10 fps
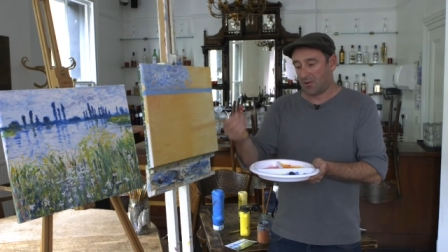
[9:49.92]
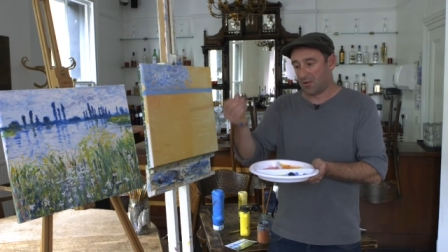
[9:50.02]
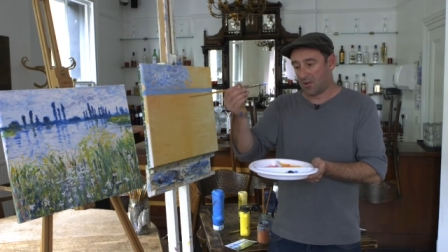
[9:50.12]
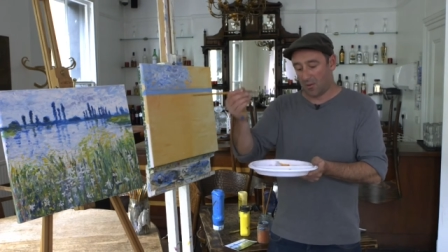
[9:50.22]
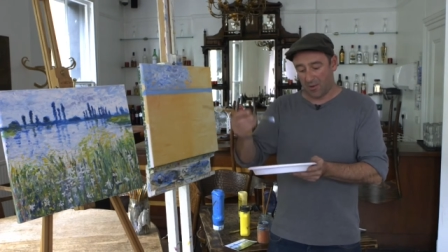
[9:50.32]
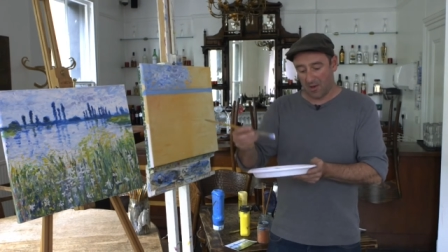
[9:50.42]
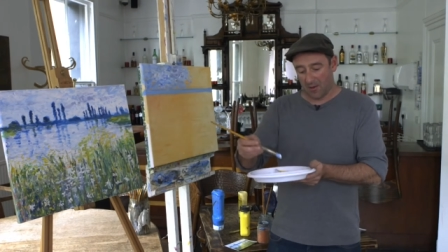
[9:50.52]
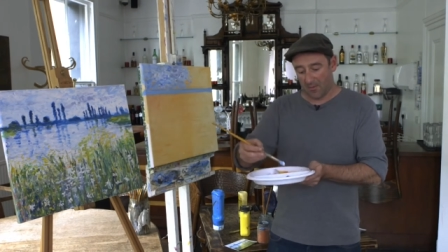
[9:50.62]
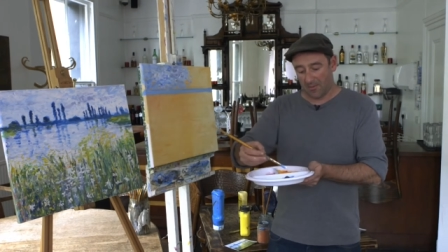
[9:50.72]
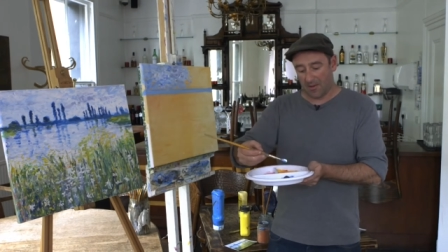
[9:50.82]
Scoop it
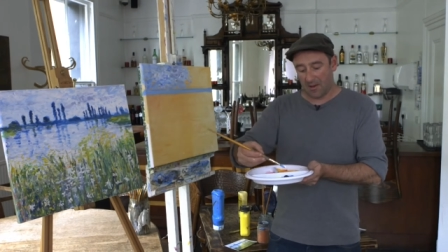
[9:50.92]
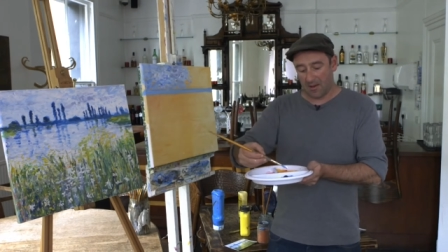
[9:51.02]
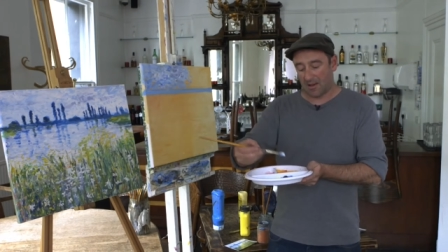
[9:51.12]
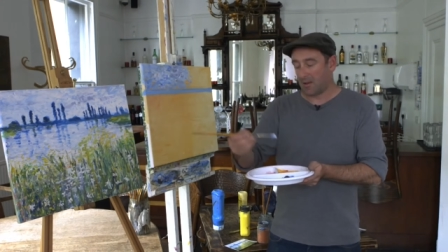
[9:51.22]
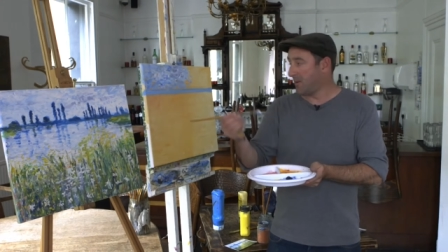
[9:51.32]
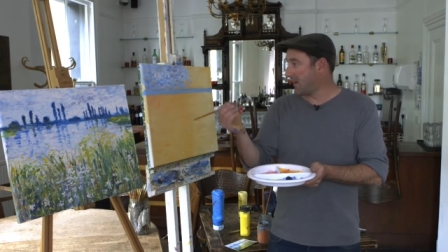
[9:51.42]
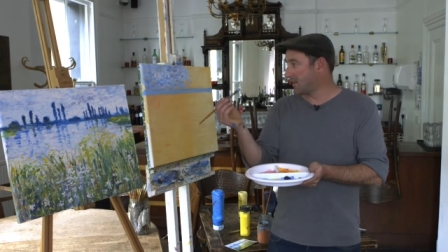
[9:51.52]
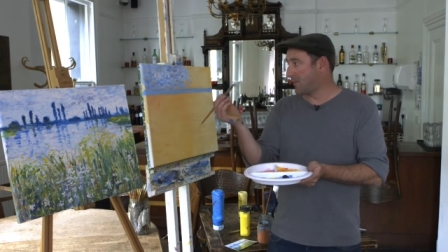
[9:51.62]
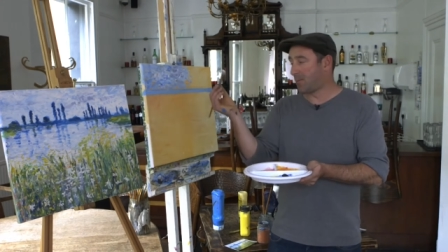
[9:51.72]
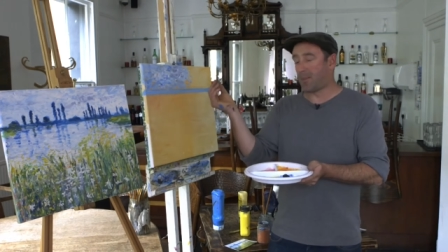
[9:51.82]
up, you can
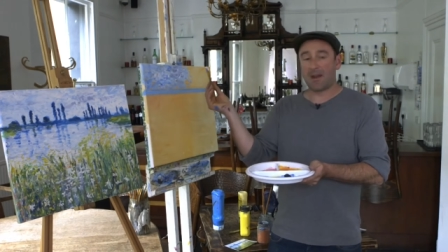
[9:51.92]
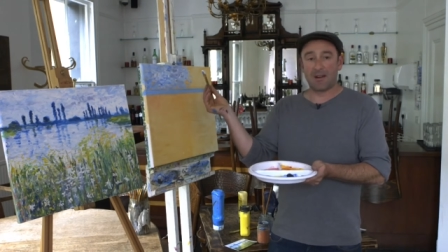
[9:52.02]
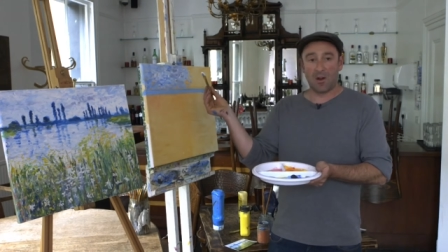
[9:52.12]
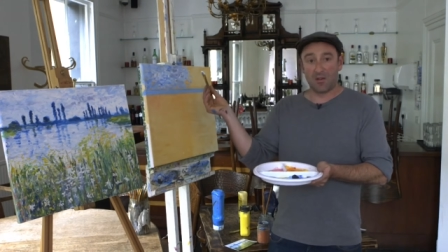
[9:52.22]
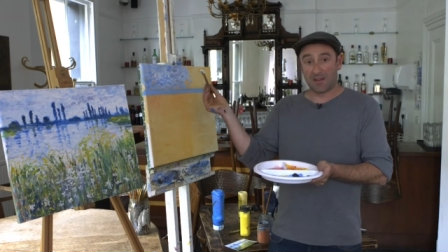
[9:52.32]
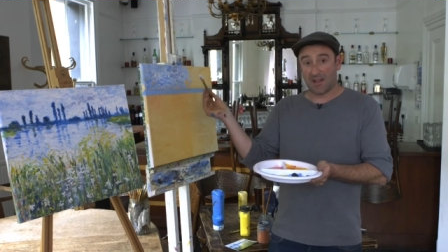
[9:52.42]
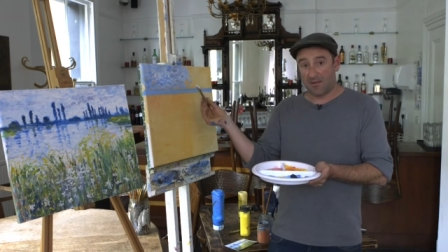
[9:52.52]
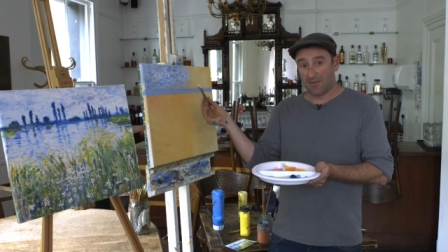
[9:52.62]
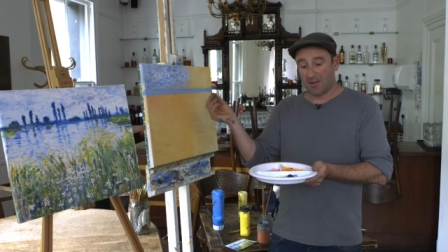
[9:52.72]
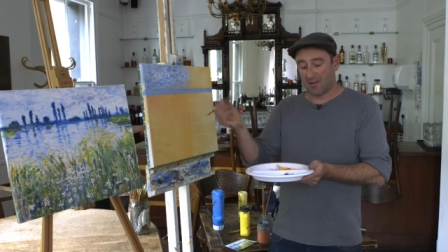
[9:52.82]
mix the paint on the
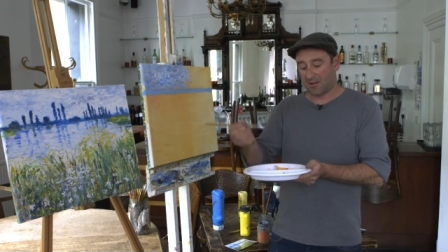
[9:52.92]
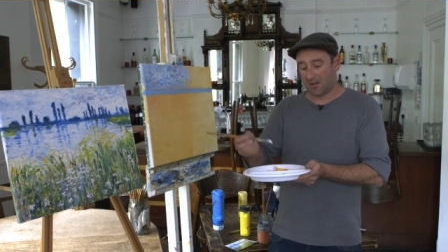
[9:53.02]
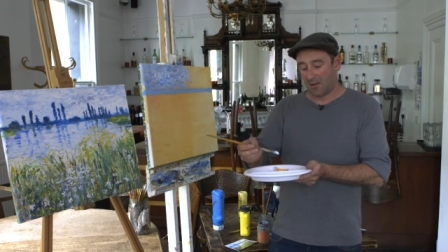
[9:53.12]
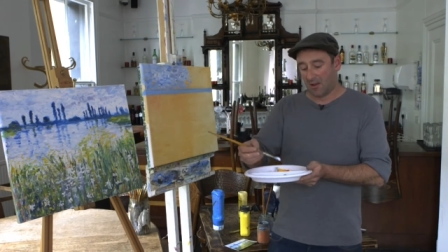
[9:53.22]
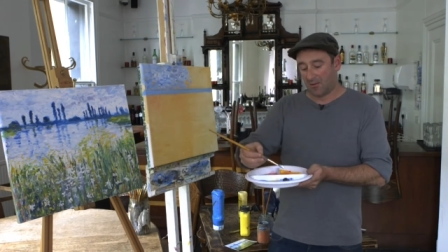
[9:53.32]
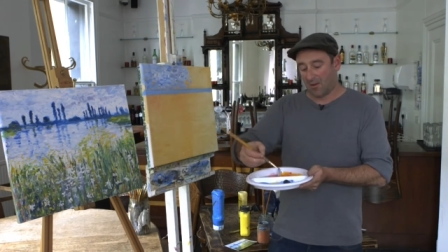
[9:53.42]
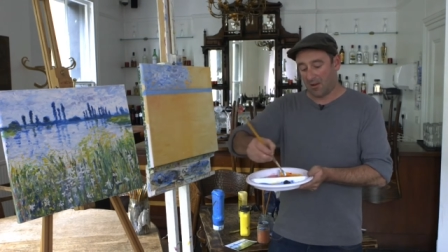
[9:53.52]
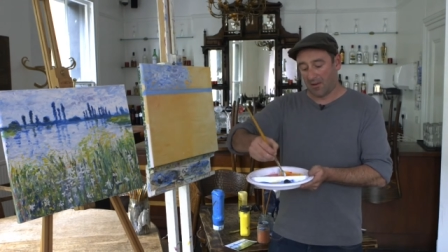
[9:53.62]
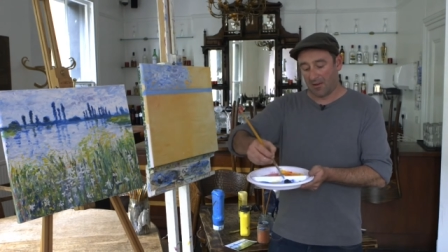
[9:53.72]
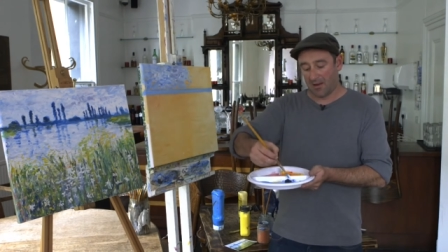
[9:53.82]
canvas
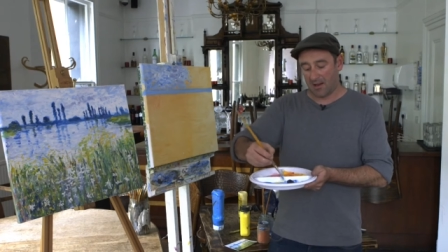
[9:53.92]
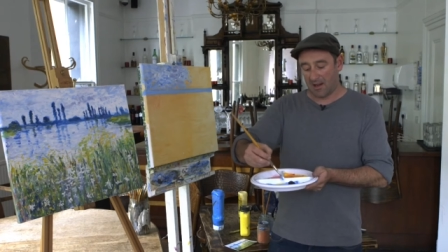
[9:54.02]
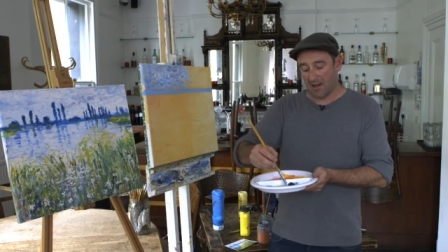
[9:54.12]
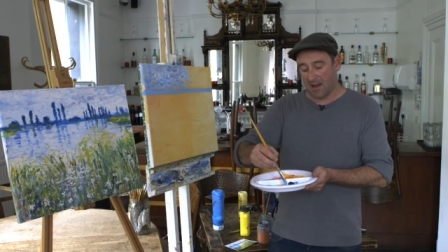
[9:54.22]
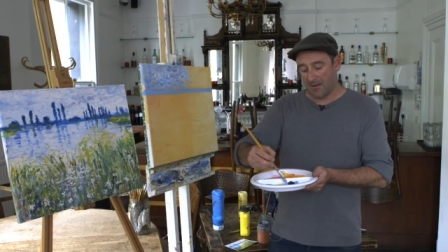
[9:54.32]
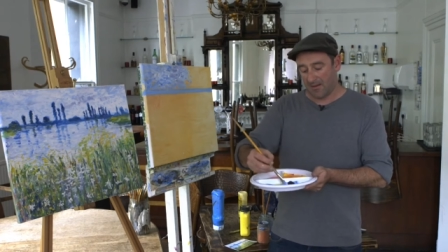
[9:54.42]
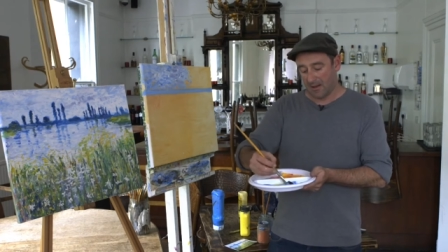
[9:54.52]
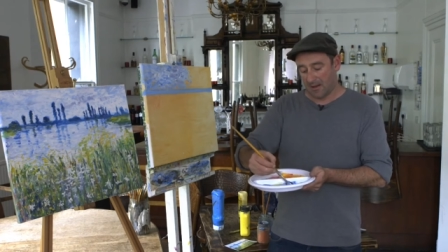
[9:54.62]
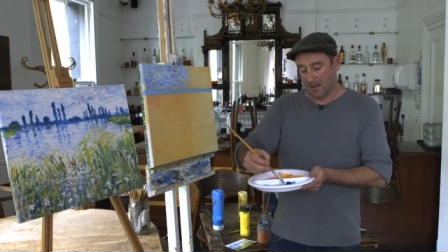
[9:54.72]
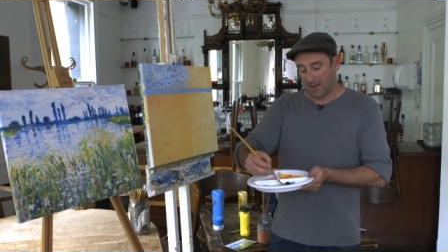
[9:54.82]
rather than in here.
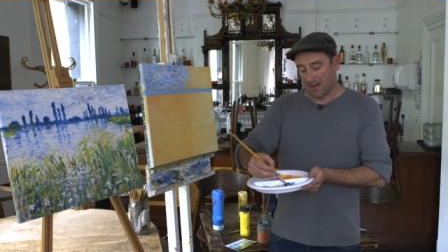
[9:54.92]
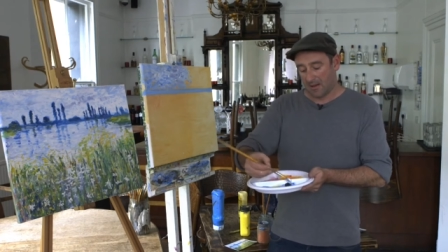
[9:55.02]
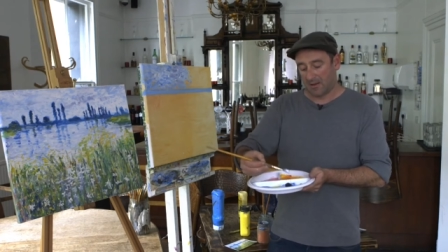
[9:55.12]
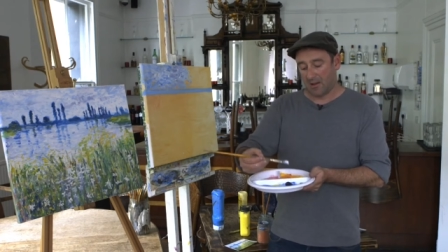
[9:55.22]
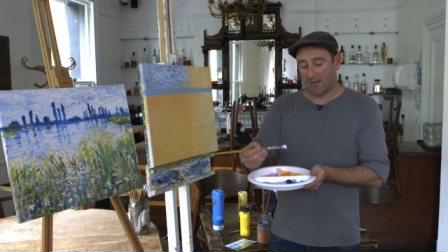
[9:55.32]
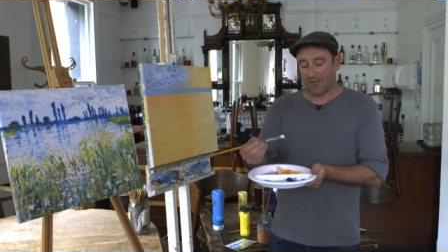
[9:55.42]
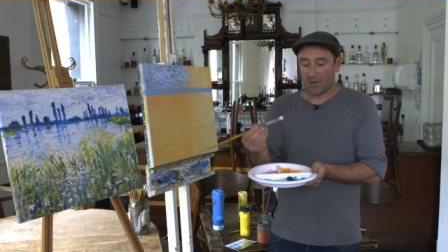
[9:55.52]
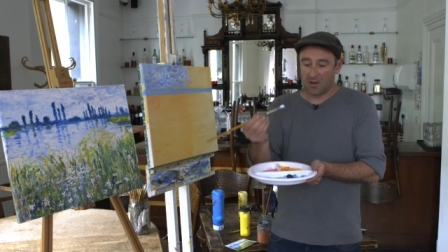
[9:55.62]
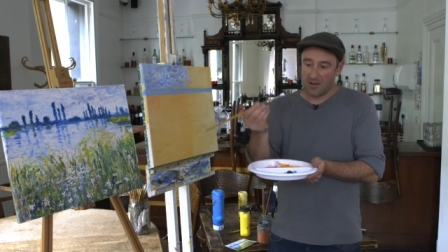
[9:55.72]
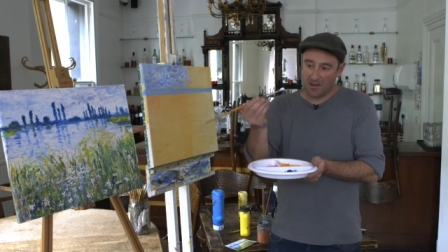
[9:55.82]
So if
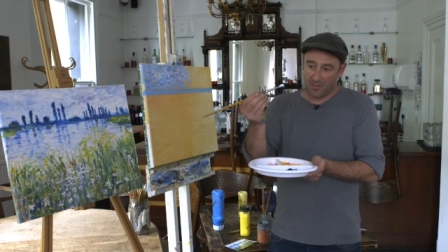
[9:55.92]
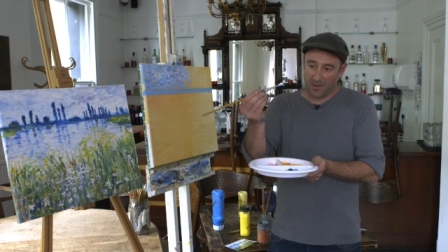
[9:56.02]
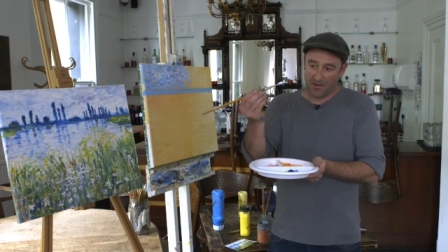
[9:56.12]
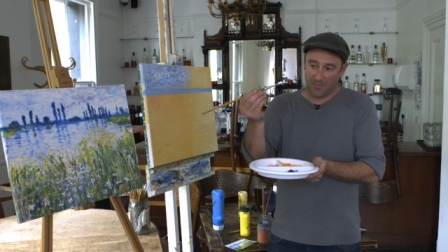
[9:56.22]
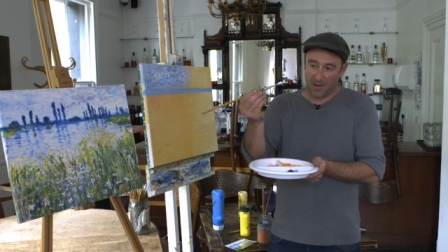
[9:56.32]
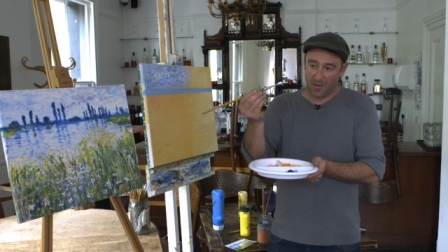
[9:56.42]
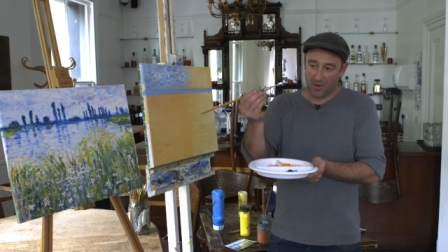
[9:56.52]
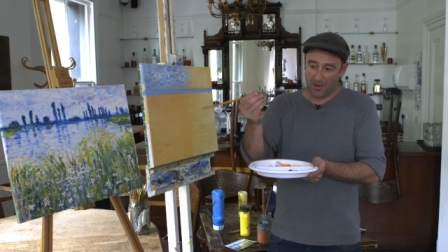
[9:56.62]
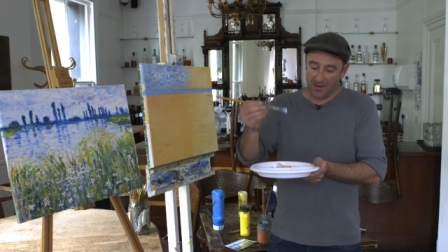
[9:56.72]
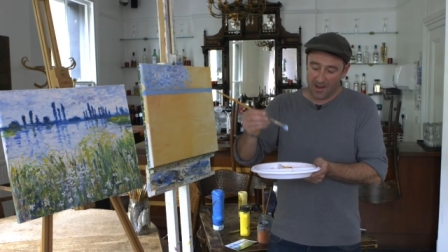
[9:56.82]
you've got a little bit of
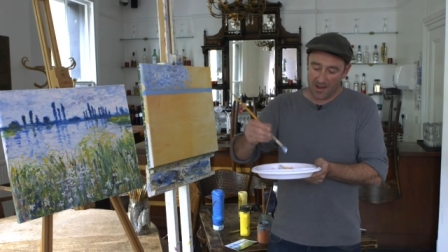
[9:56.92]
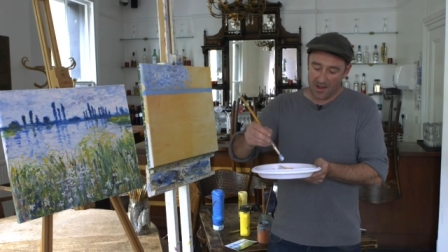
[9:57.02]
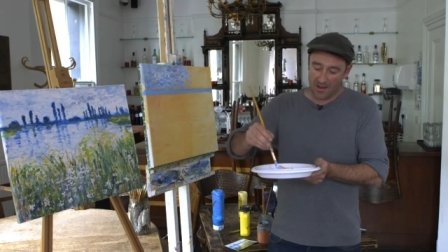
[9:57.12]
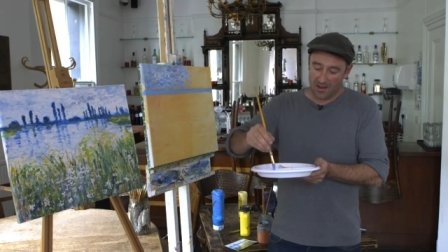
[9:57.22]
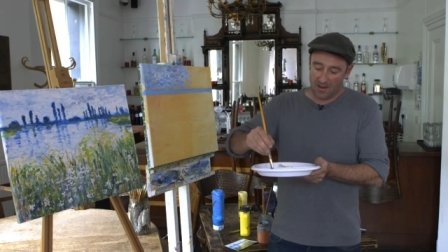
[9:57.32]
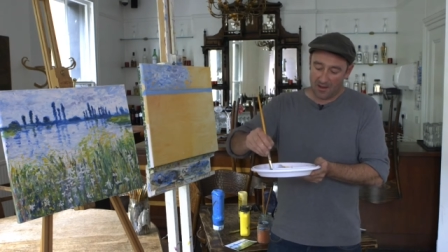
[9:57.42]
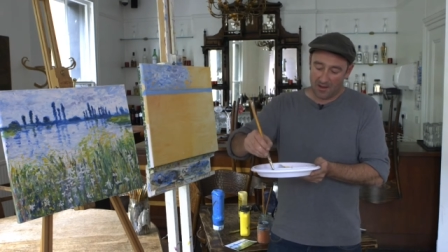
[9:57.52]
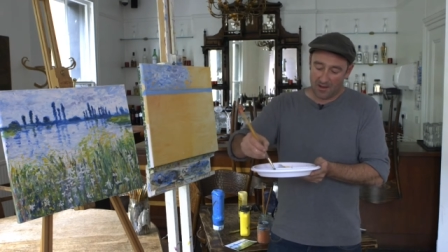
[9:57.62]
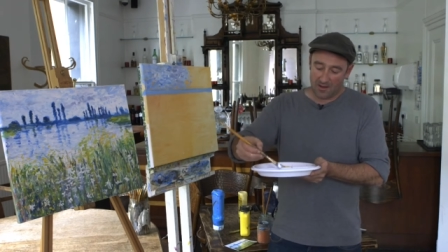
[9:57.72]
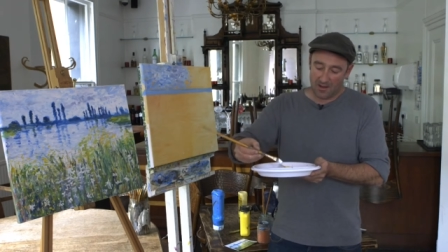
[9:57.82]
purple on there
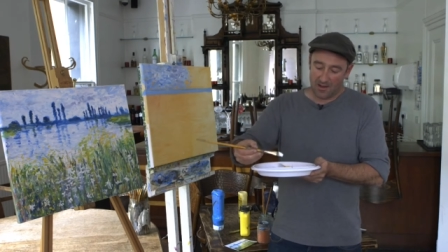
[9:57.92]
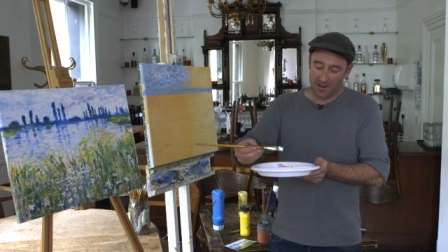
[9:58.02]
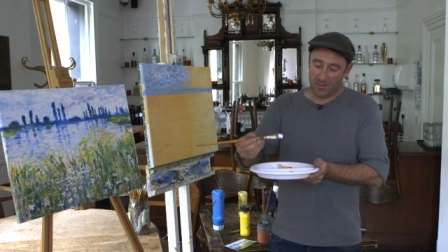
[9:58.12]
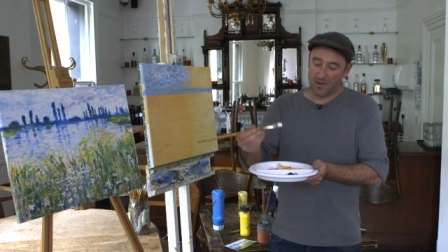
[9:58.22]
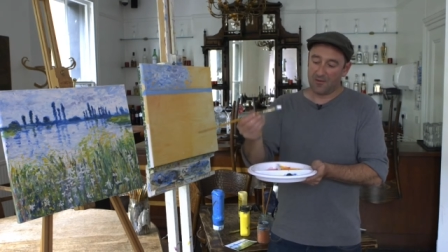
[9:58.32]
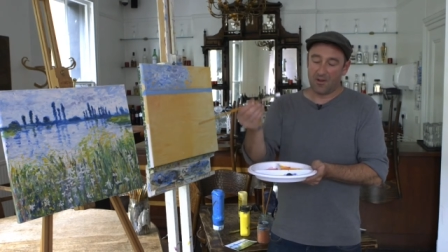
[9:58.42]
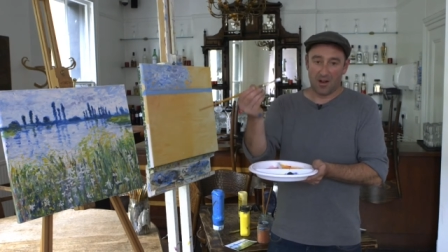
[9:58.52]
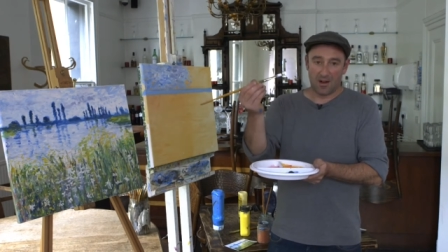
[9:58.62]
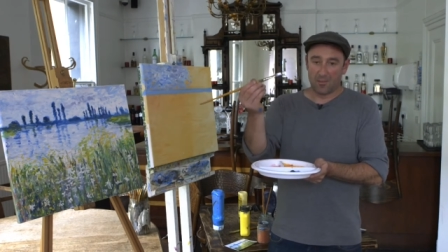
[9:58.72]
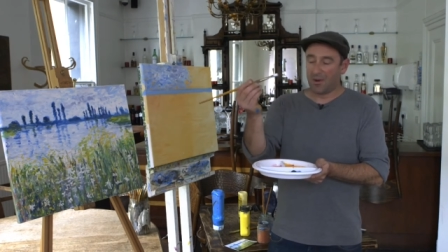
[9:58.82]
and then a little bit of light